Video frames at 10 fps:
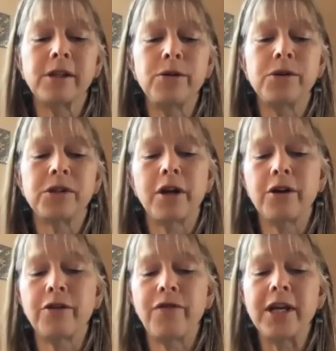loose on
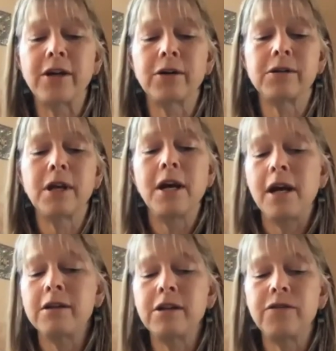her fingers,
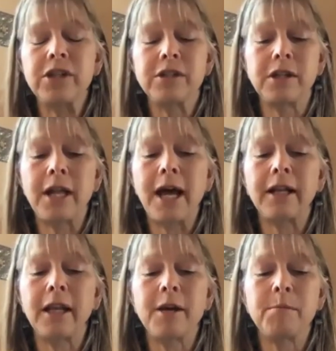as if she still had
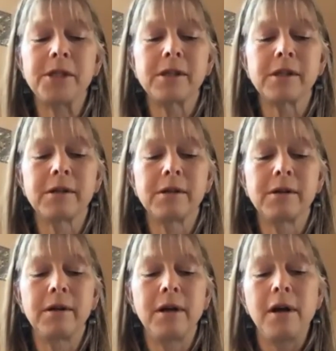limbs.
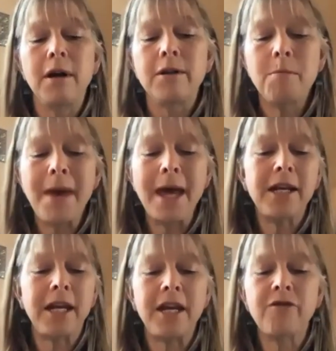The men
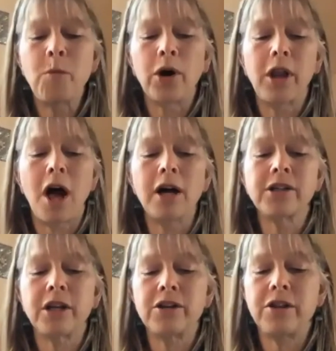heave more logs
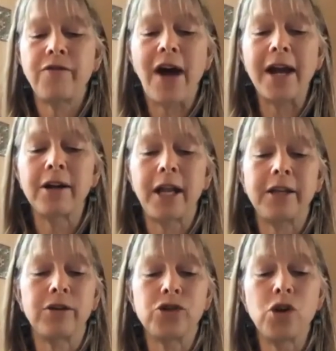onto the fire like
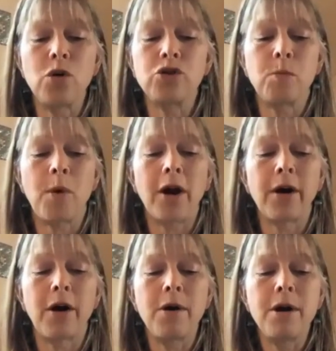there's no
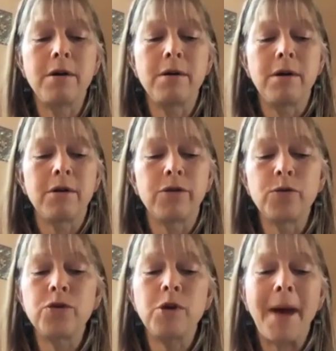tomorrow.
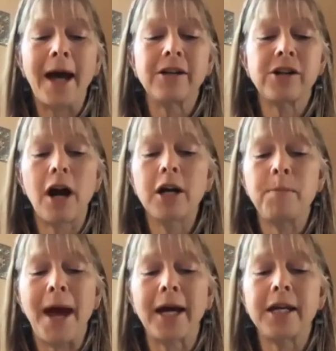Through the back dark
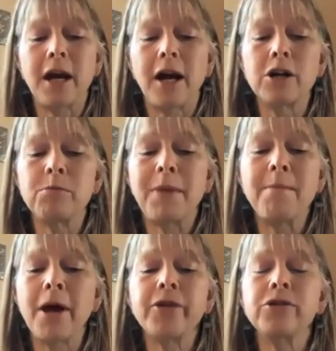backyard, my
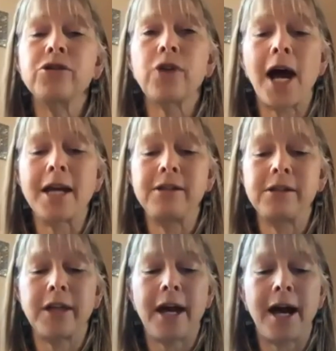mother strides
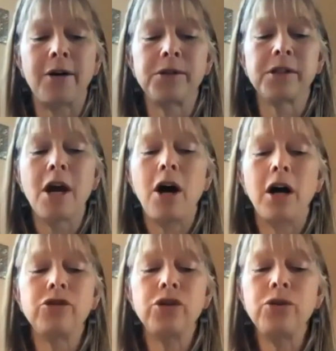to the house
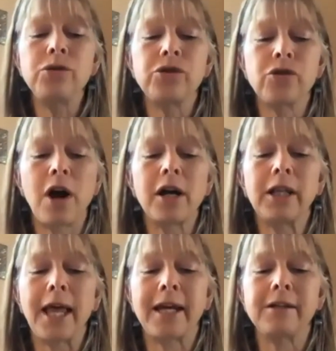on two strong
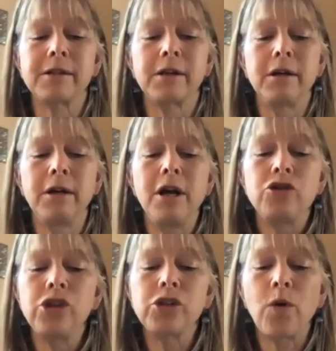legs.
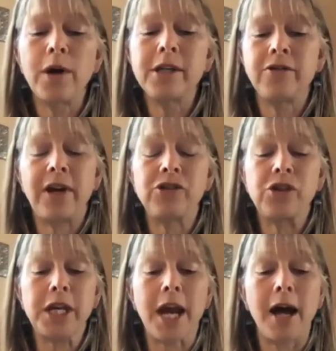She's going to fetch
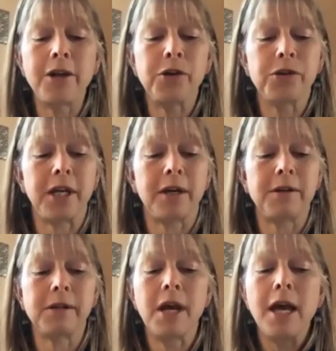the
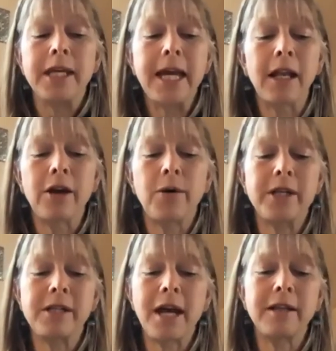yanyasirs, yellow
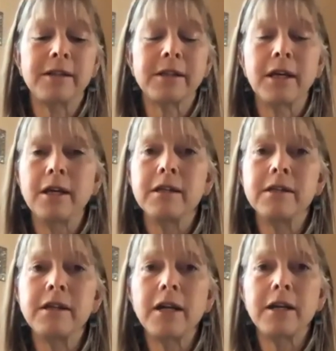and dense,
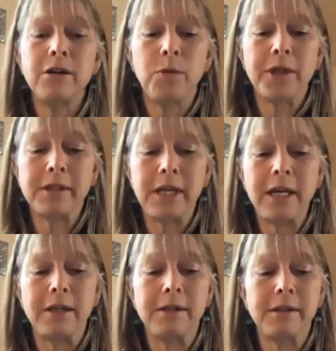studded with
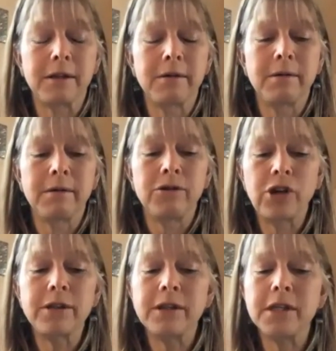seeds.
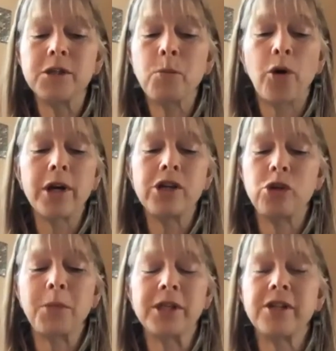Just this morning, she
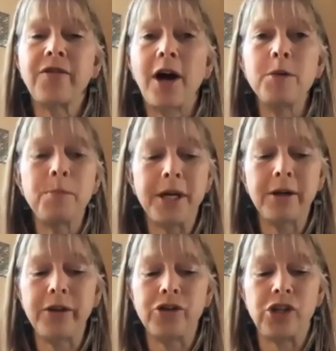must have
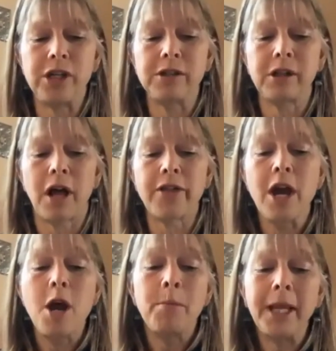unpeeled the cheesecloth,
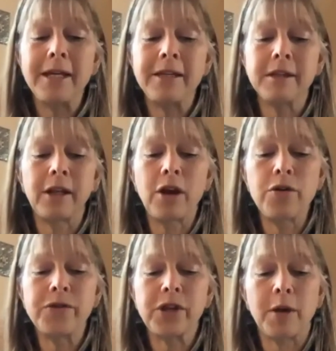placed the
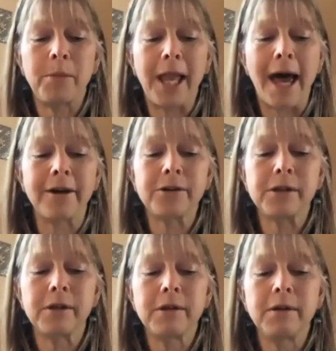loaves on
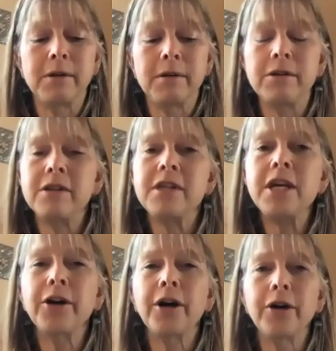platters, to see
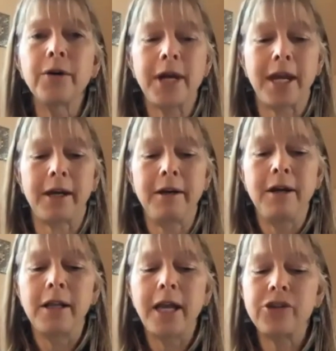her hurrying
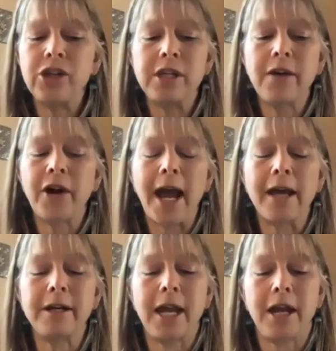like she'd never had
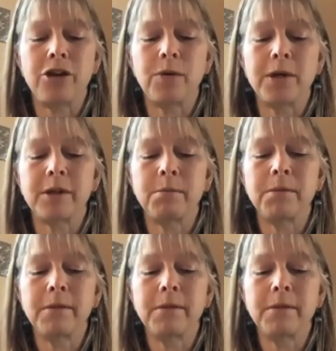an aneurysm,